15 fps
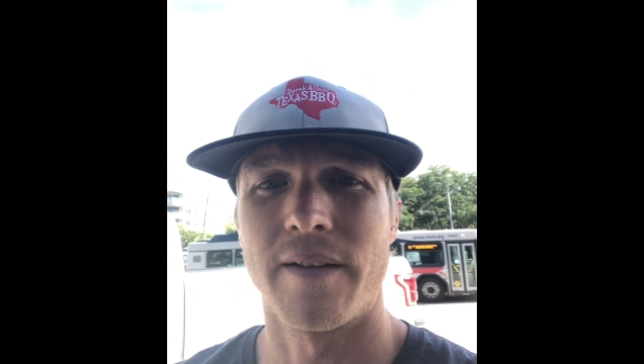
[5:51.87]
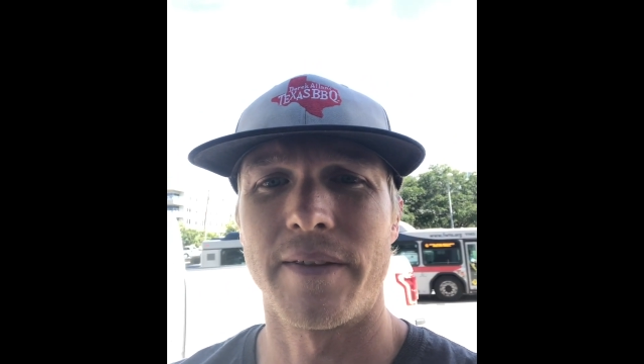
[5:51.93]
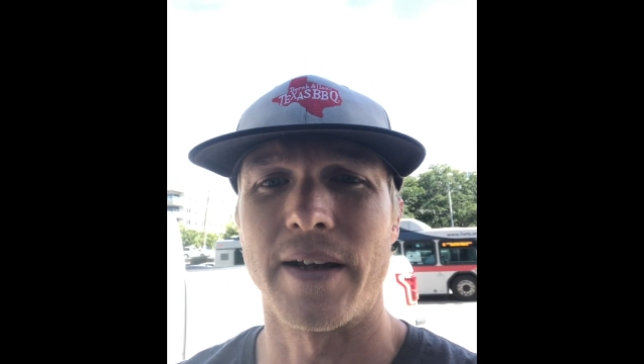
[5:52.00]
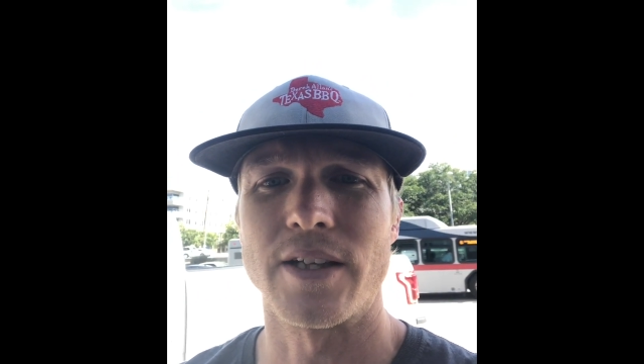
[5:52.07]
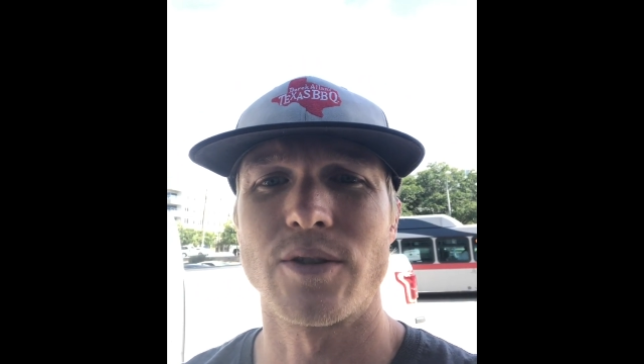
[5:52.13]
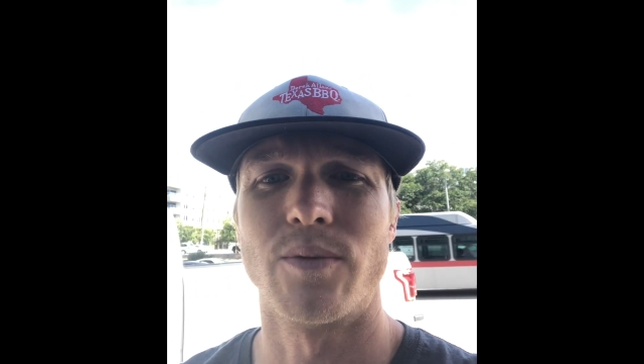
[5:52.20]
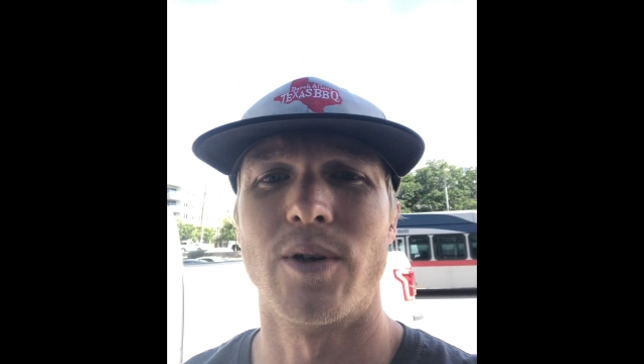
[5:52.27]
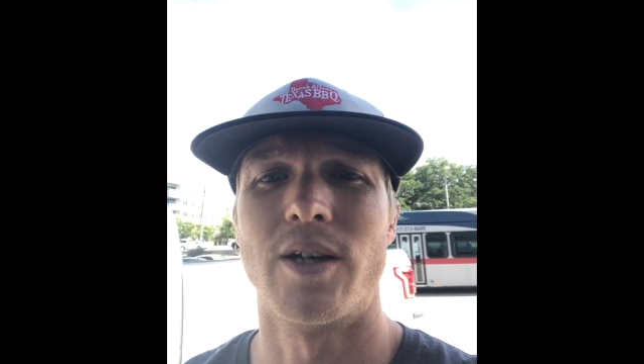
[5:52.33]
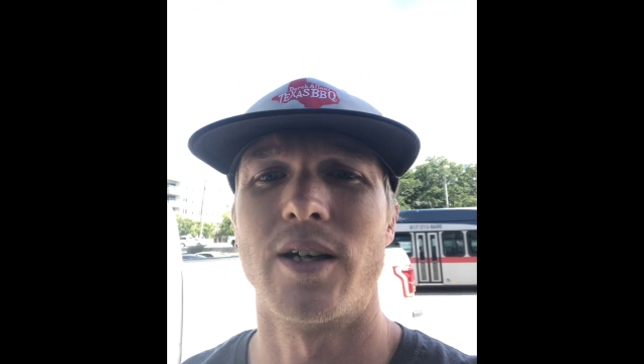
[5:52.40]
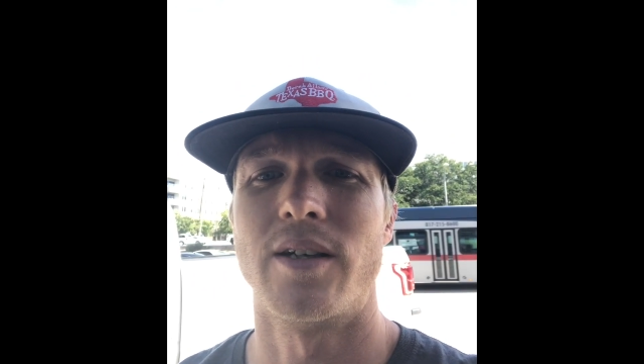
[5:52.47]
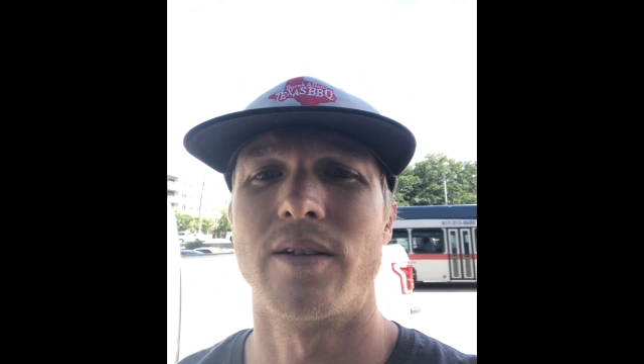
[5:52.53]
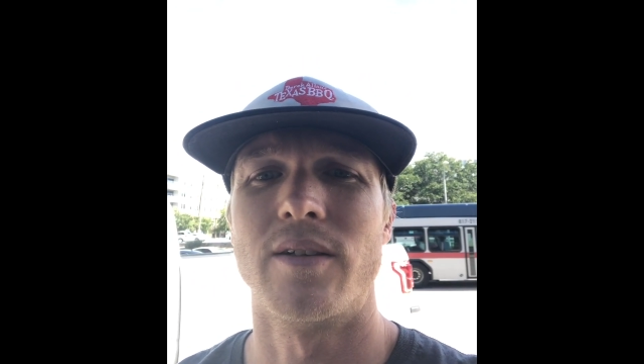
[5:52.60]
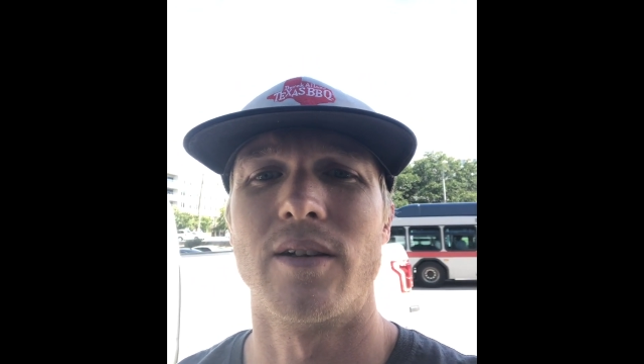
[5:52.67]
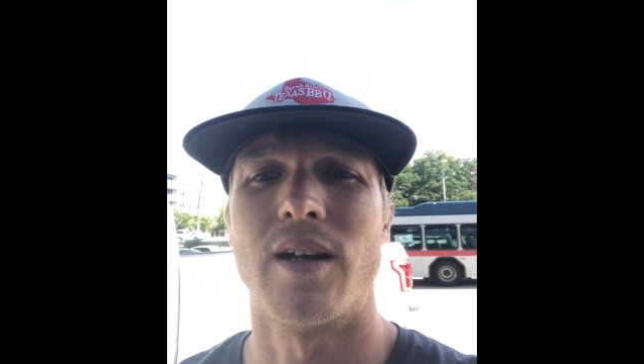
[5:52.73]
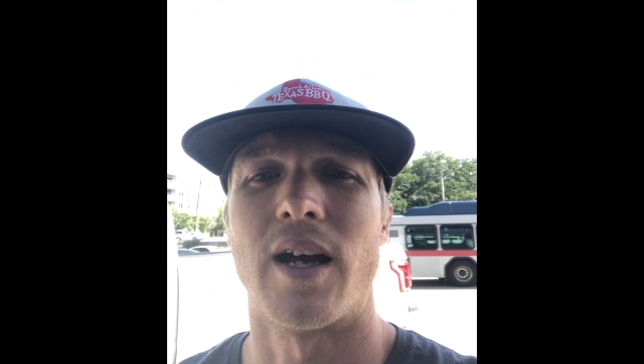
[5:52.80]
that's what
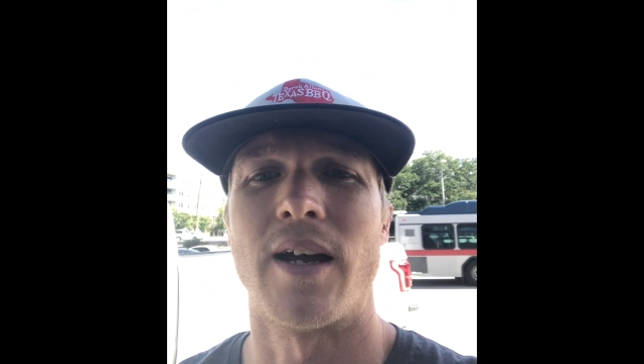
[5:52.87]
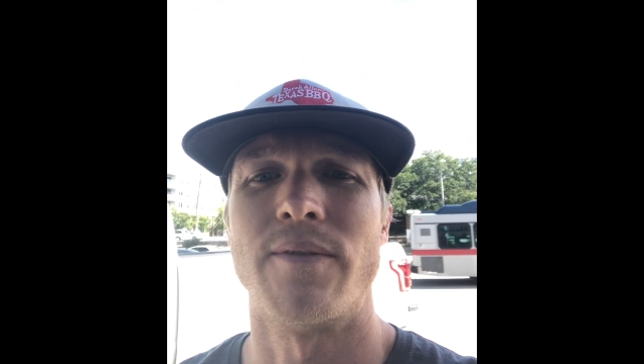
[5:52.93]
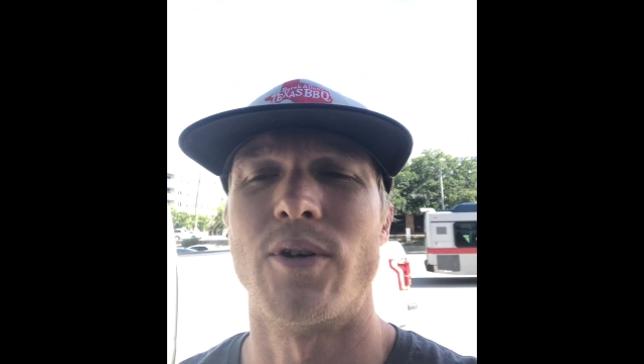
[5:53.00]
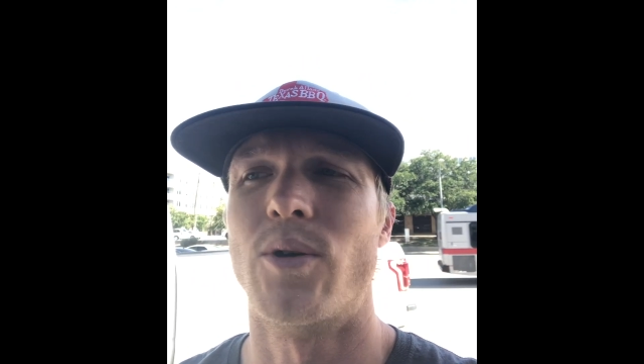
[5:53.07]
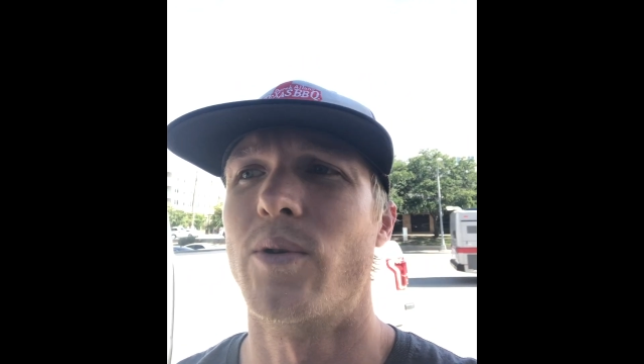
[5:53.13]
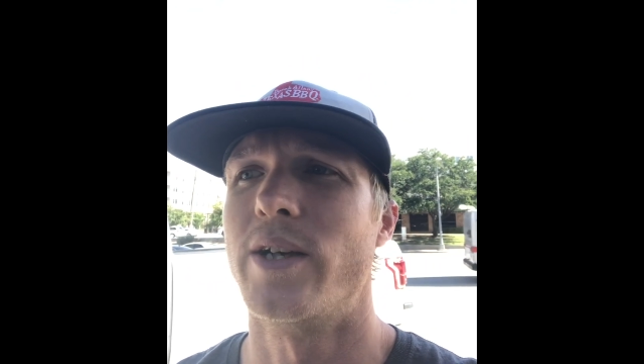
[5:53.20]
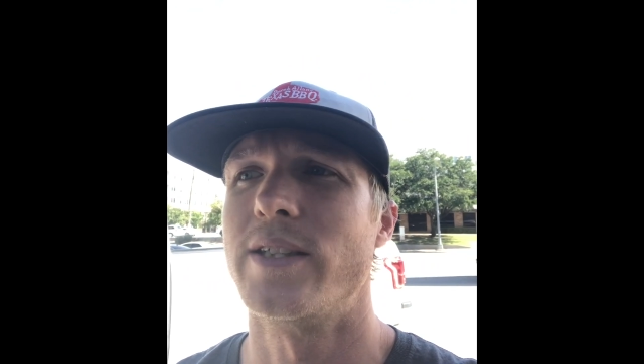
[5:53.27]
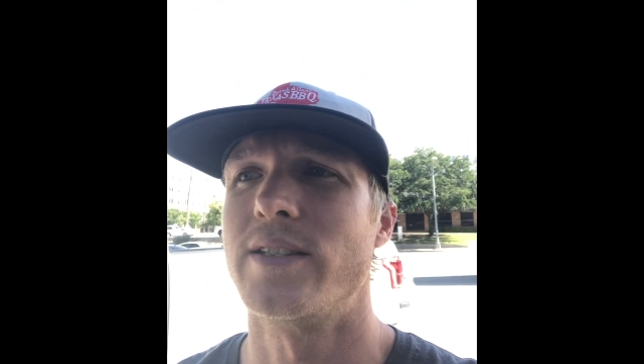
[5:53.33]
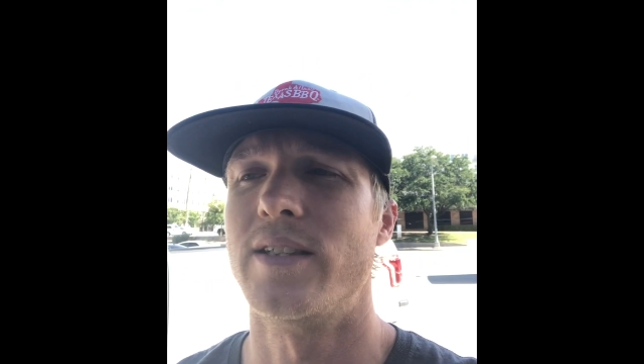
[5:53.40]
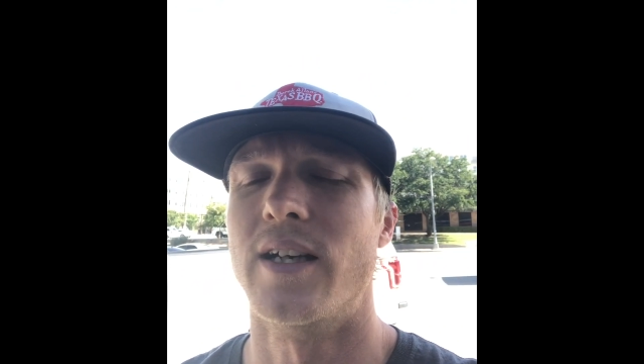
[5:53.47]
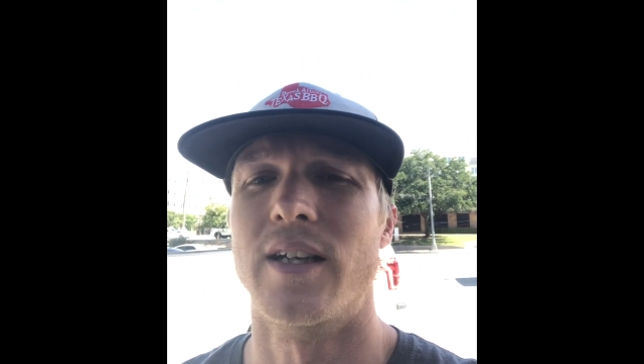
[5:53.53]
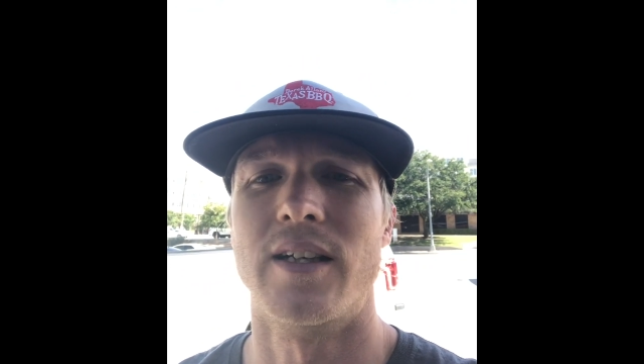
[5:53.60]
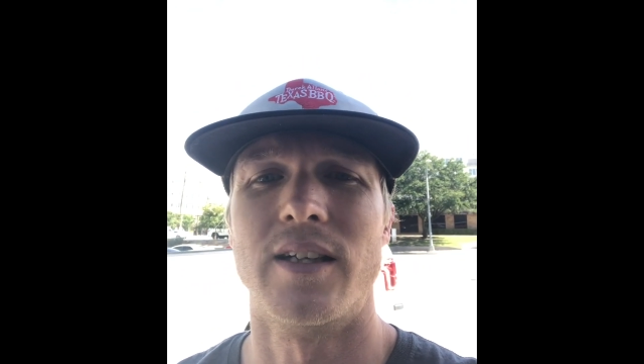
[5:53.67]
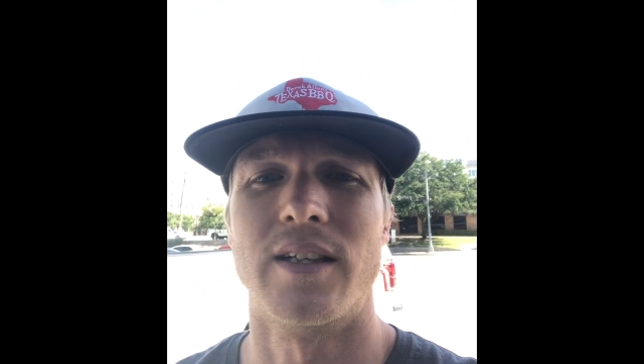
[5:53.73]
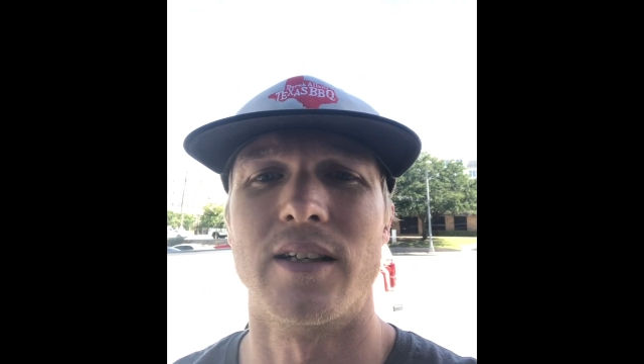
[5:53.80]
I've always
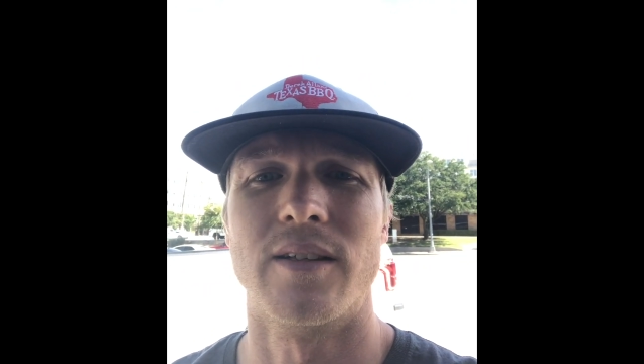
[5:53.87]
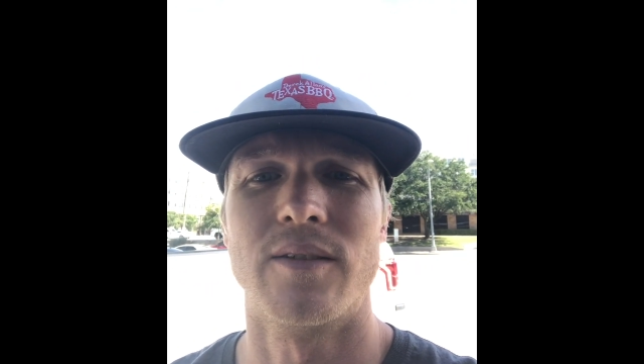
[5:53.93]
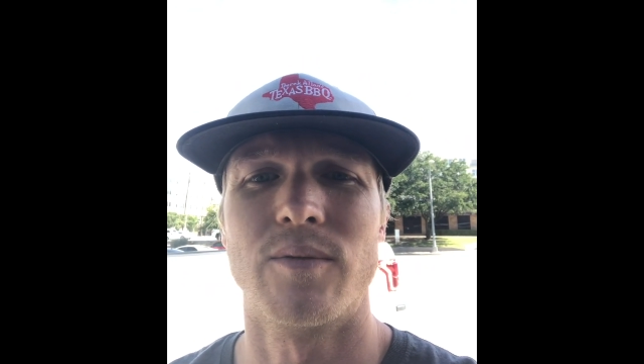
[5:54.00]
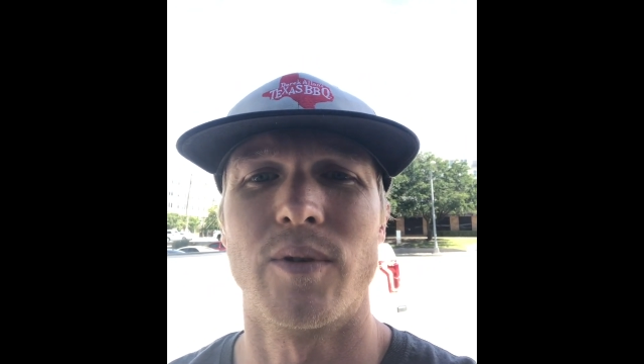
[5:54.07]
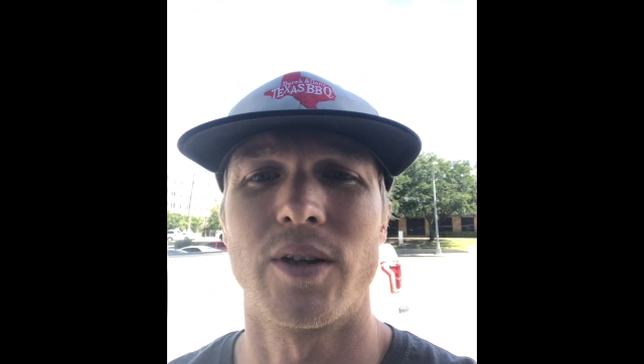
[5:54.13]
done